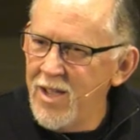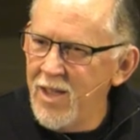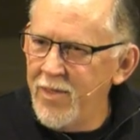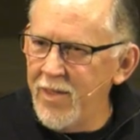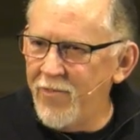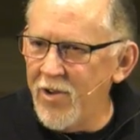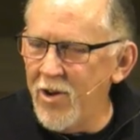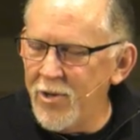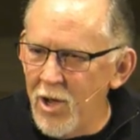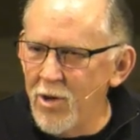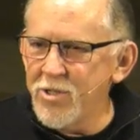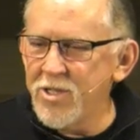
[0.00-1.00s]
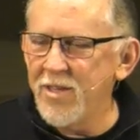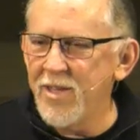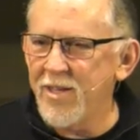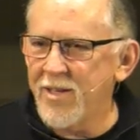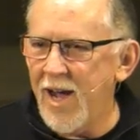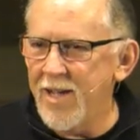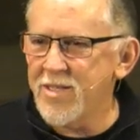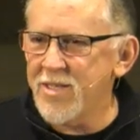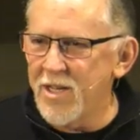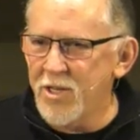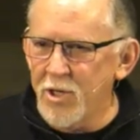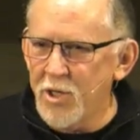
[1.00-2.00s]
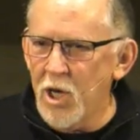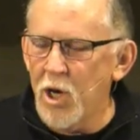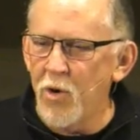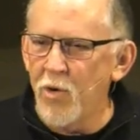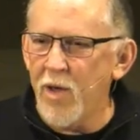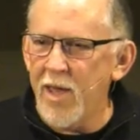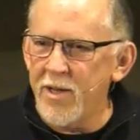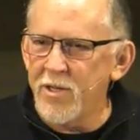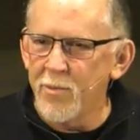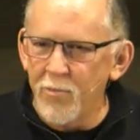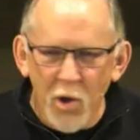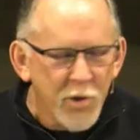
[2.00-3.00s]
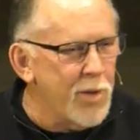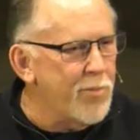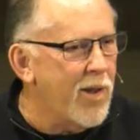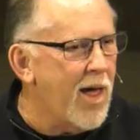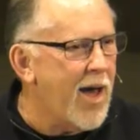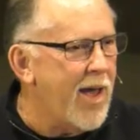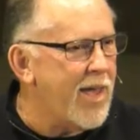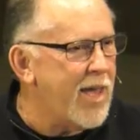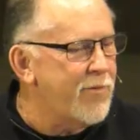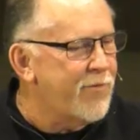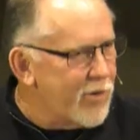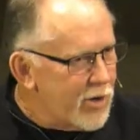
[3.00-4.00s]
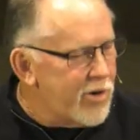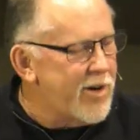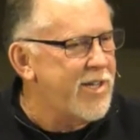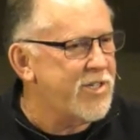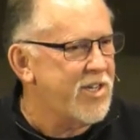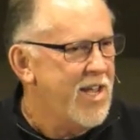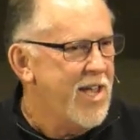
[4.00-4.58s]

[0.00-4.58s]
the very notion that God said to go and to multiply and flourish